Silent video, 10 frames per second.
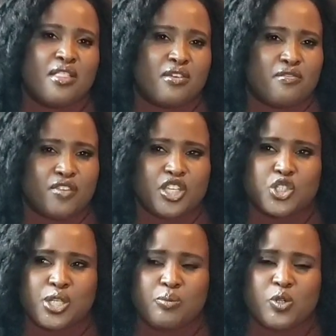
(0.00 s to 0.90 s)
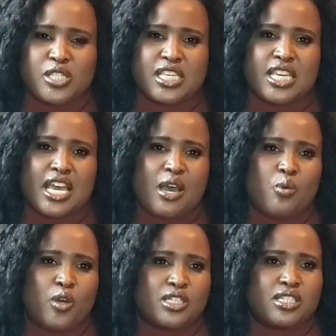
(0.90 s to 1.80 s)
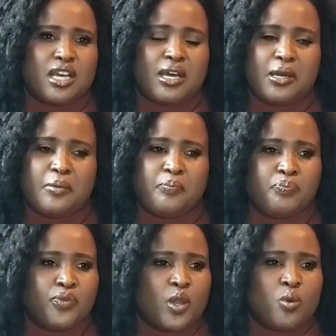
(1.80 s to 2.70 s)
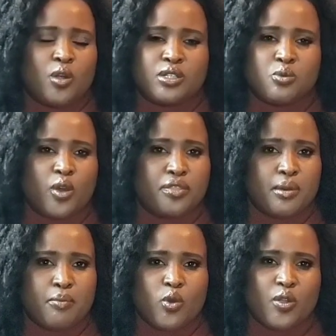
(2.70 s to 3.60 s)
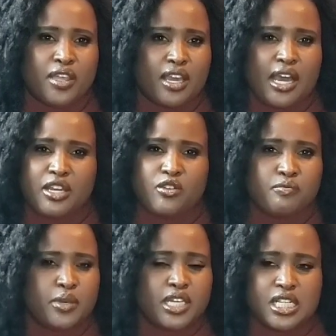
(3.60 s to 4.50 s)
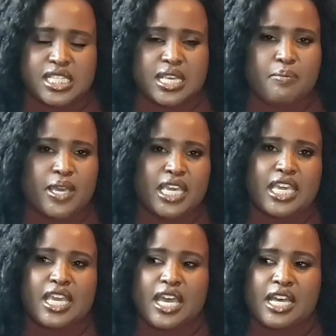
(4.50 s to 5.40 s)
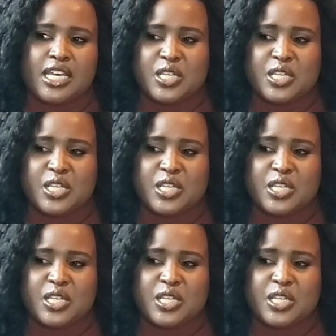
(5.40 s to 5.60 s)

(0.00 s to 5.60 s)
the vegetables here, what the kind of meals they make here.